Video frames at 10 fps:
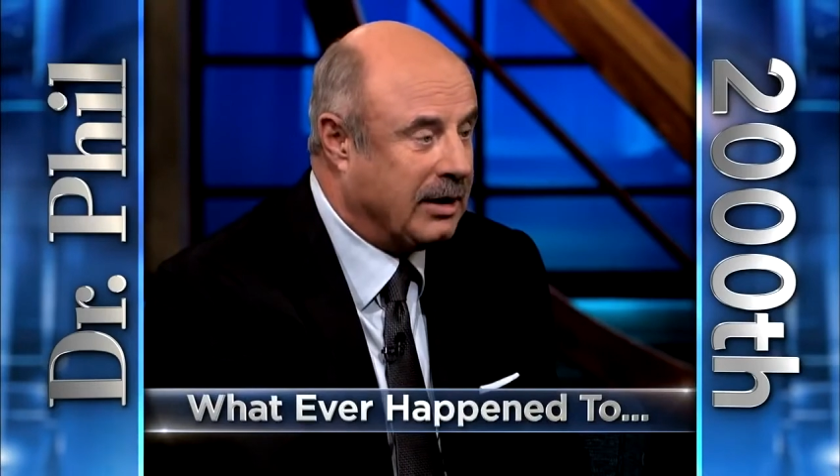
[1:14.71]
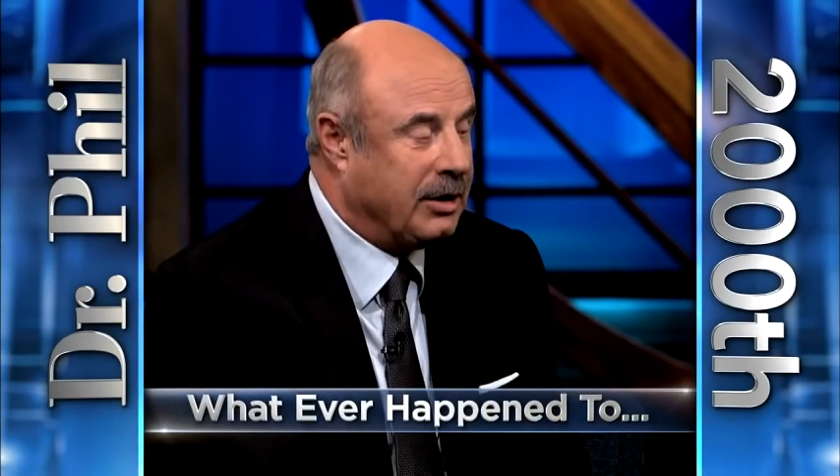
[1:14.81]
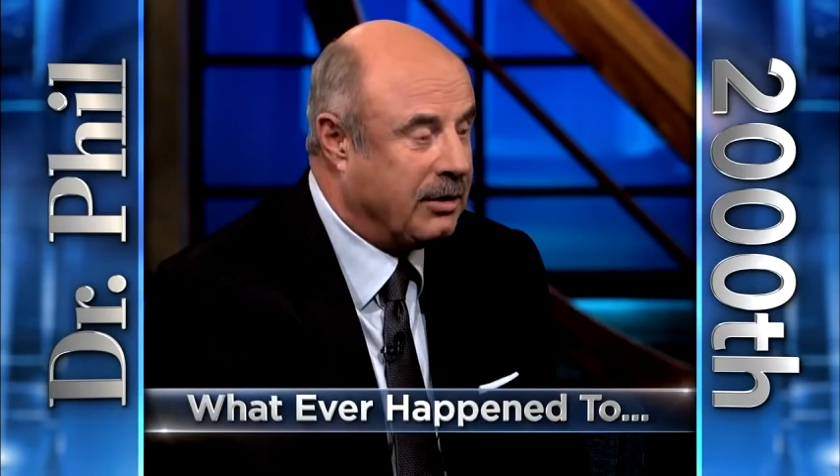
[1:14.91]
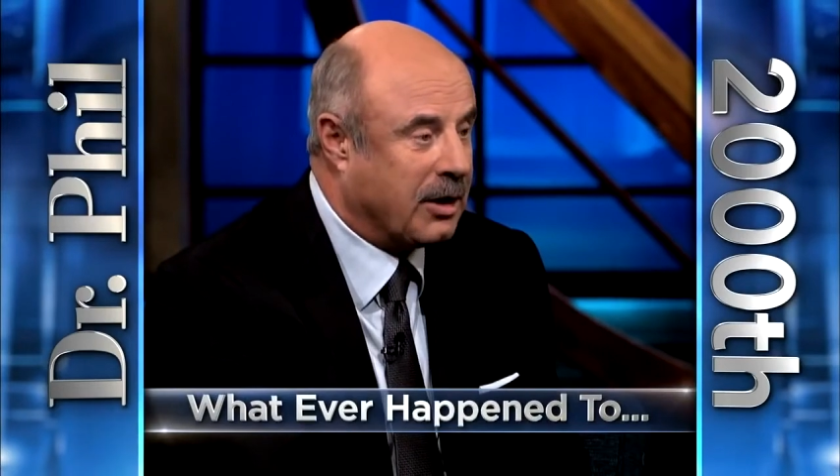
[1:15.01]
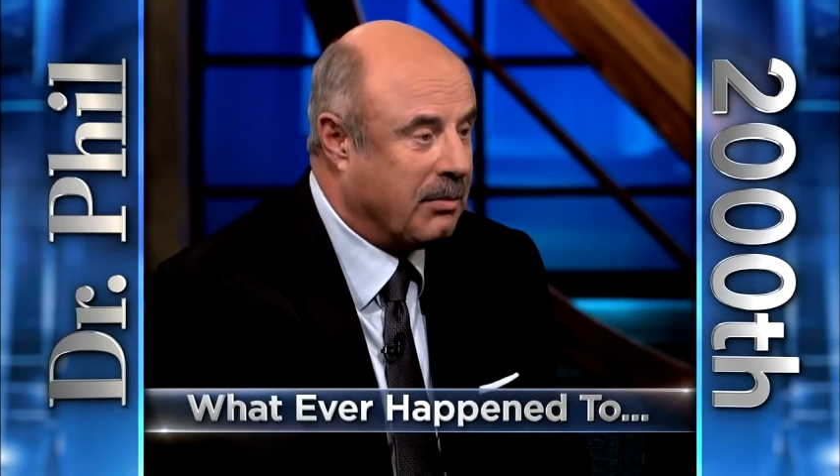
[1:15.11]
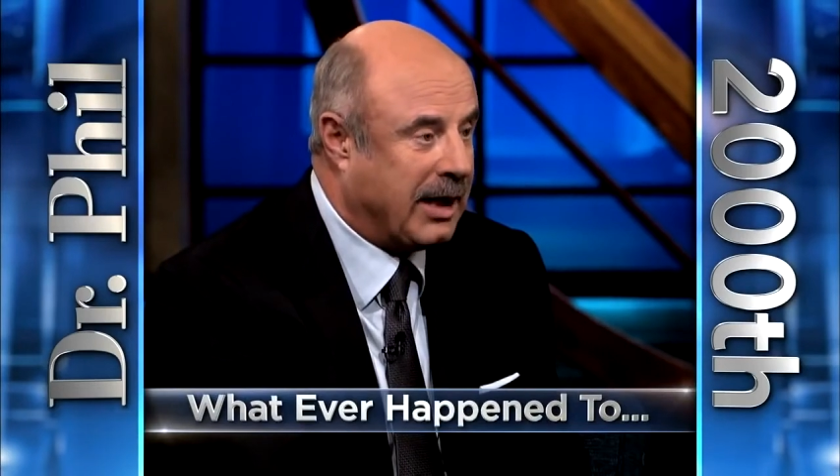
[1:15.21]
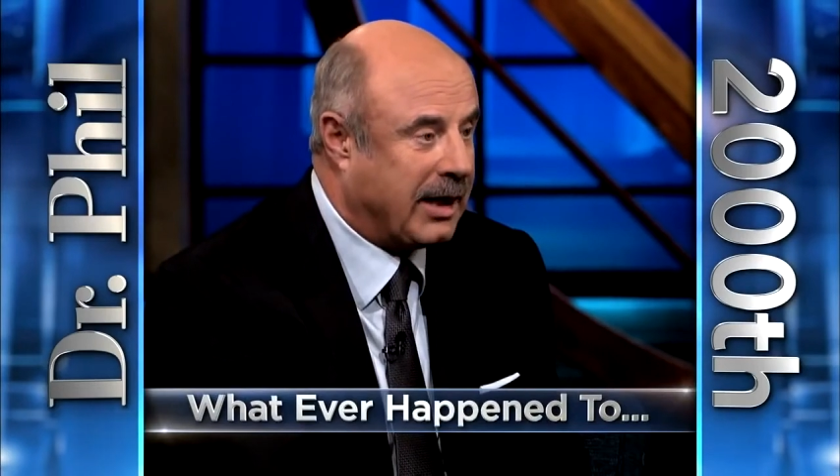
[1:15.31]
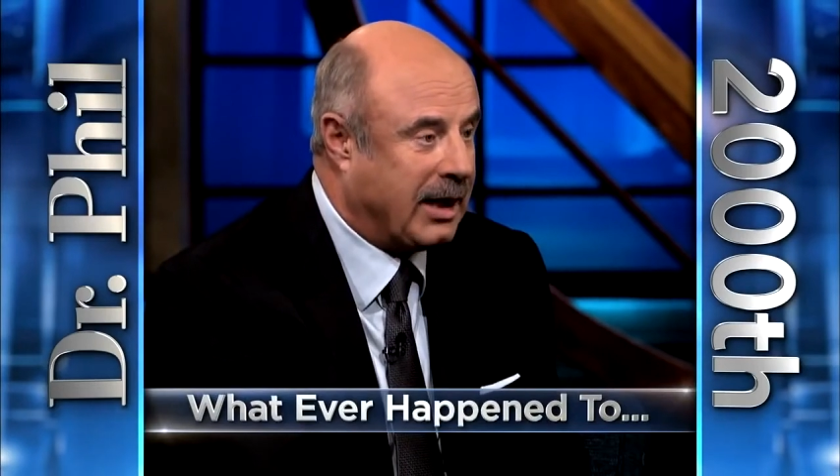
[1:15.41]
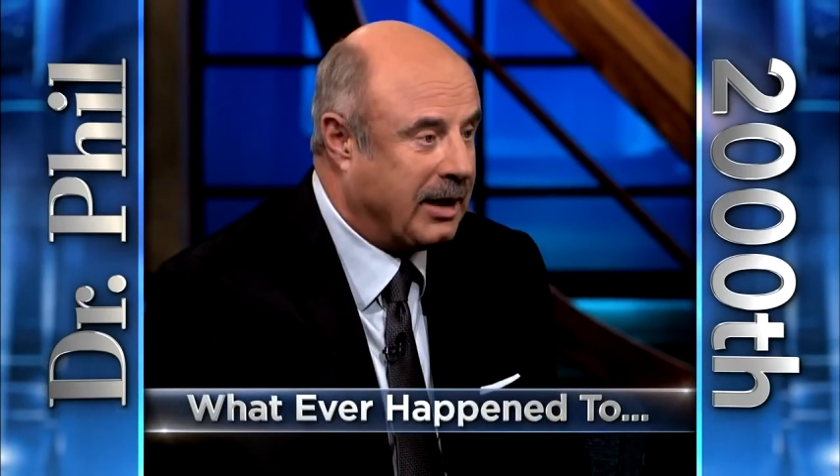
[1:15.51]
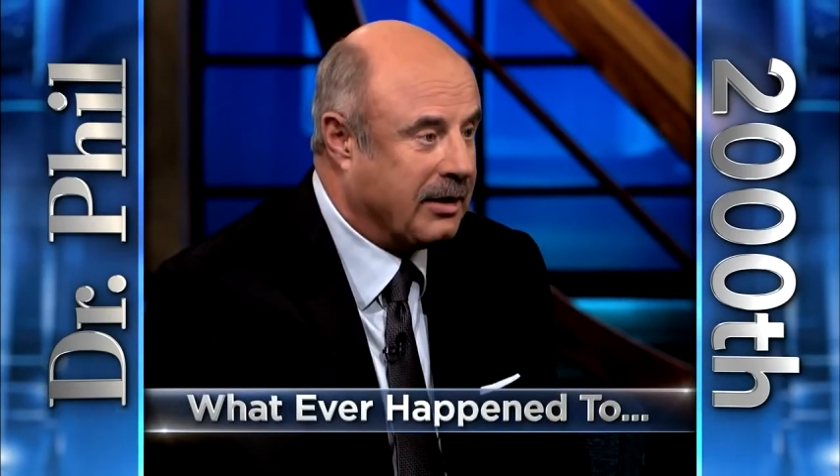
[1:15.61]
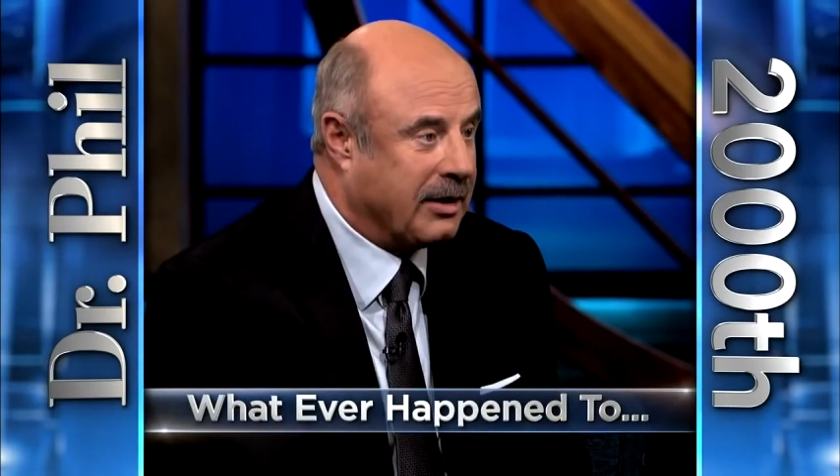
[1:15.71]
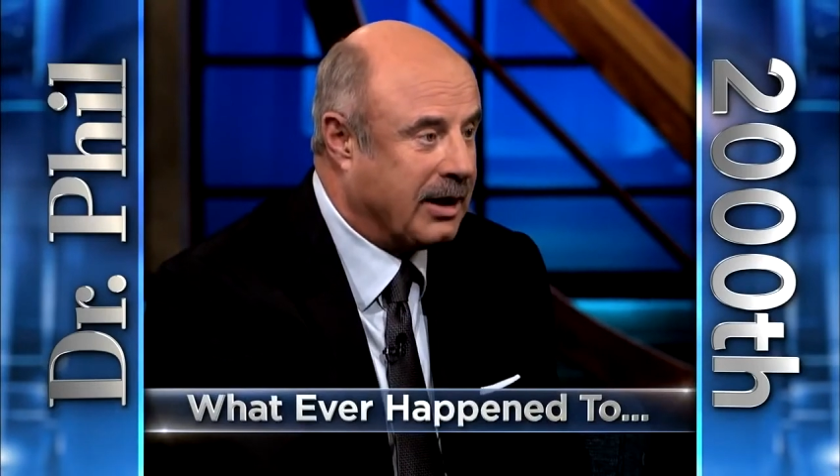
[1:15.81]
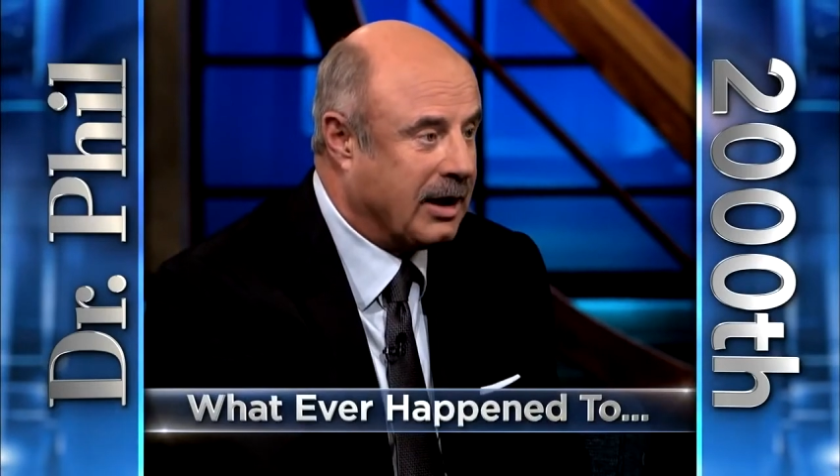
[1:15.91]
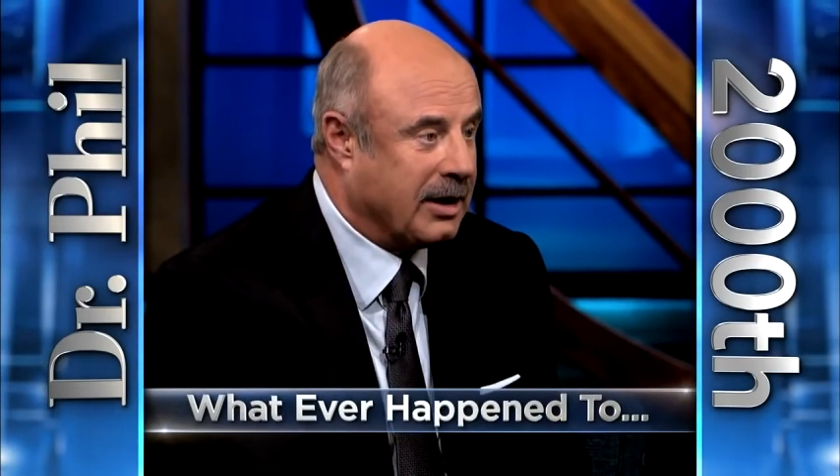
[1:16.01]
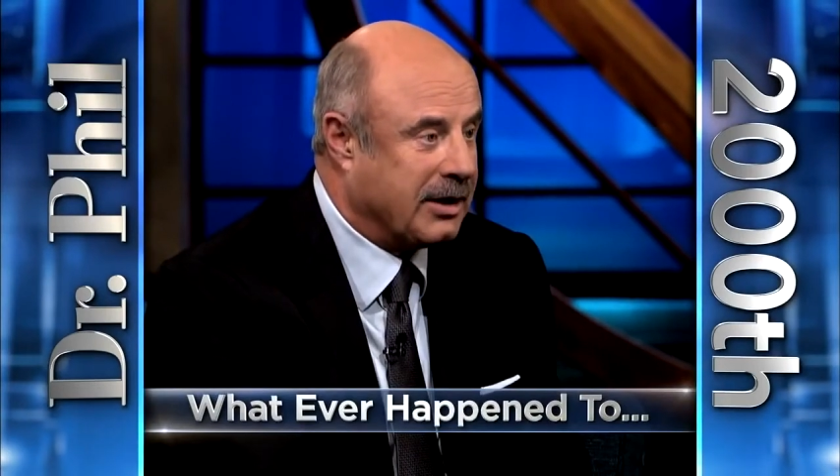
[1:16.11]
and then you come back out here and
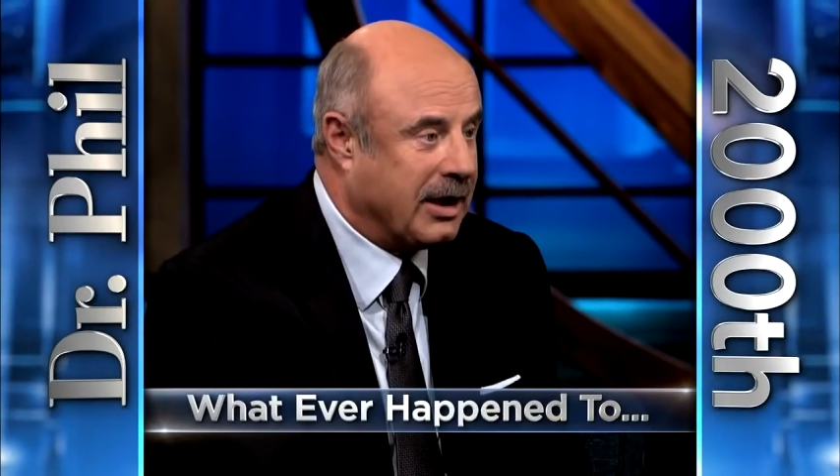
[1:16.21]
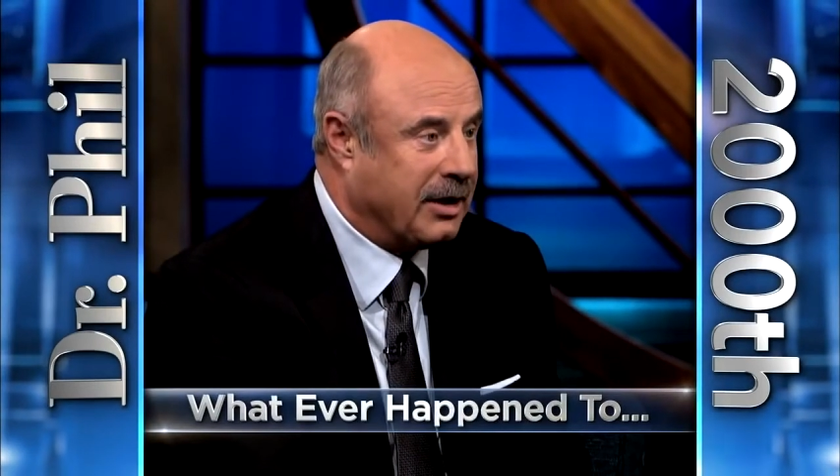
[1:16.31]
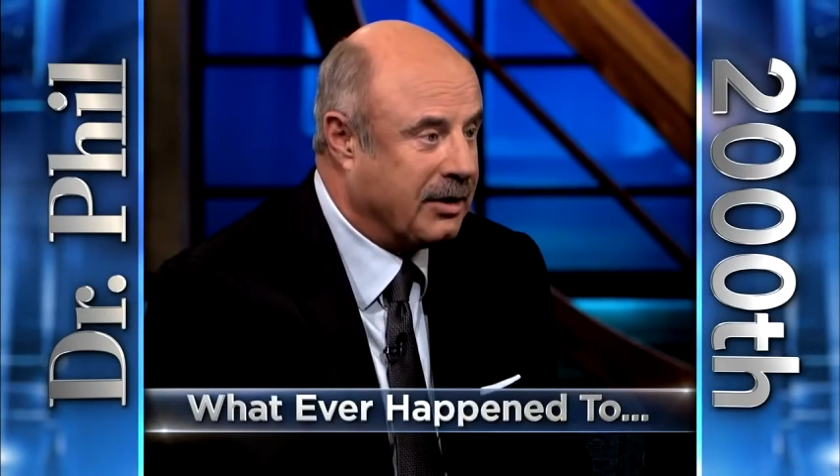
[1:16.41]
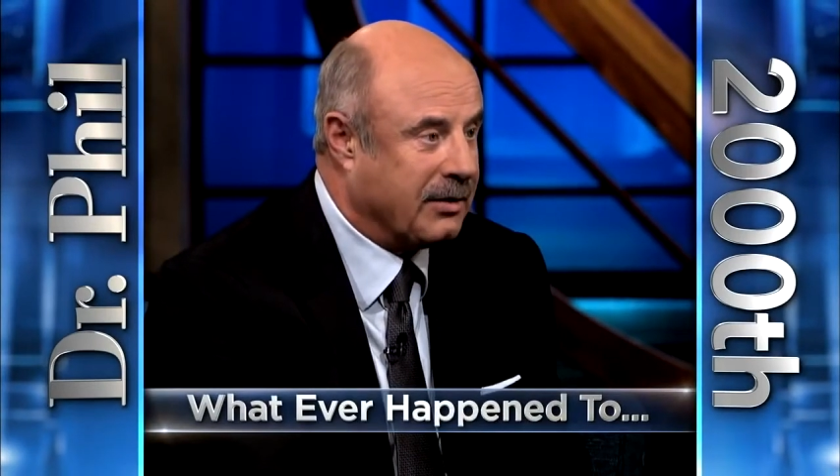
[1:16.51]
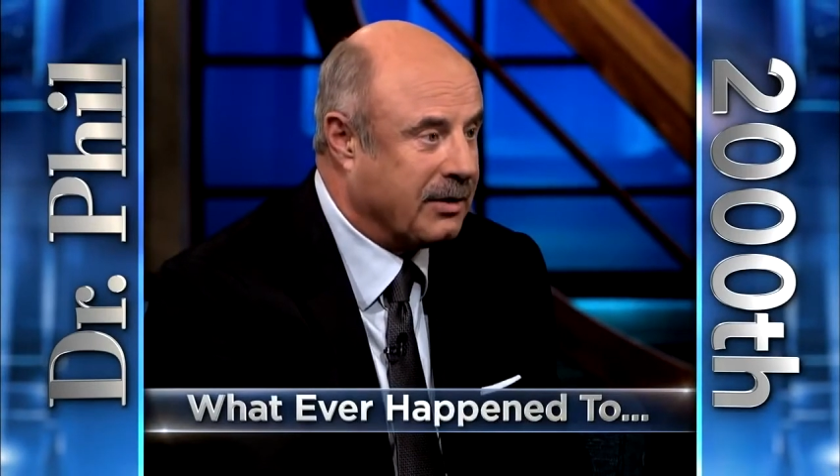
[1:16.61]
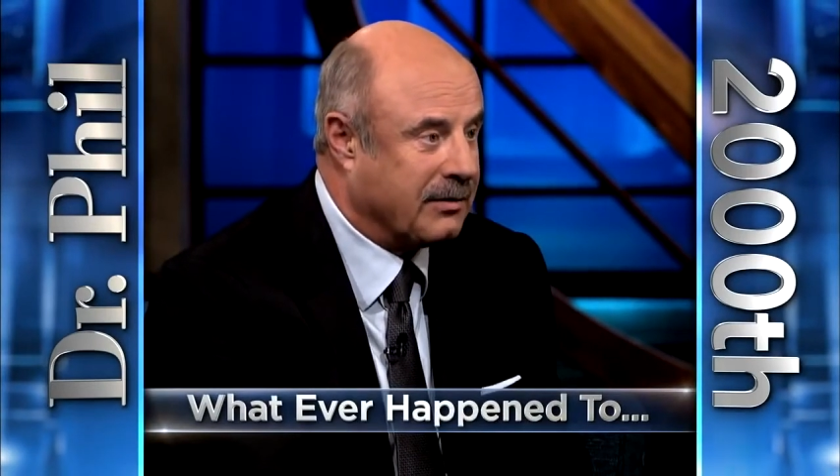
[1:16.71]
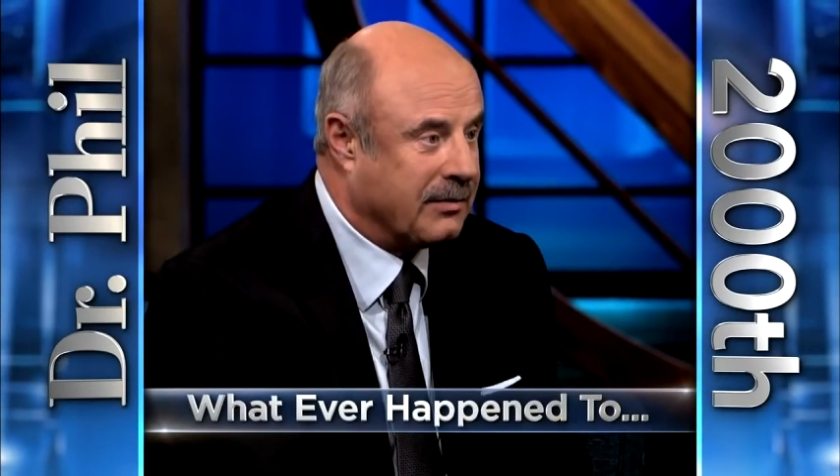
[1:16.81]
tell us how you're doing.